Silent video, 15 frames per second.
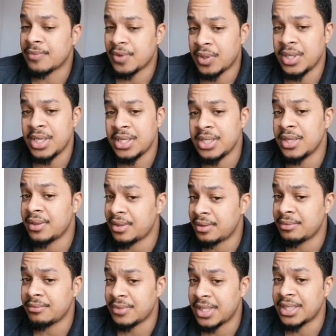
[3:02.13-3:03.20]
Okay?
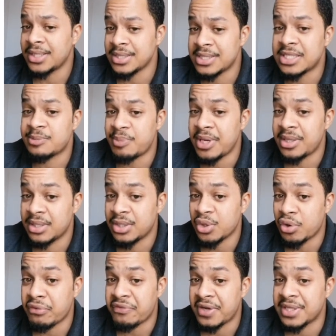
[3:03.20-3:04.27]
And that is expected
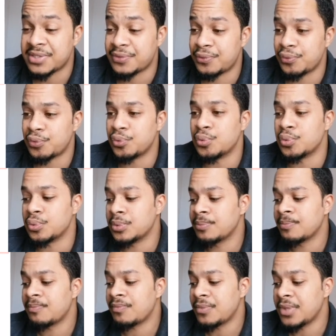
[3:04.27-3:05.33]
of us to do
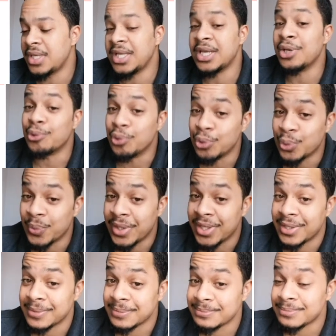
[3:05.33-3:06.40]
in a good
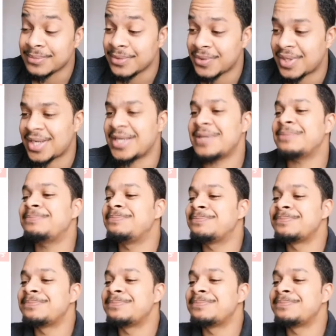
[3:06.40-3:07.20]
way. All right?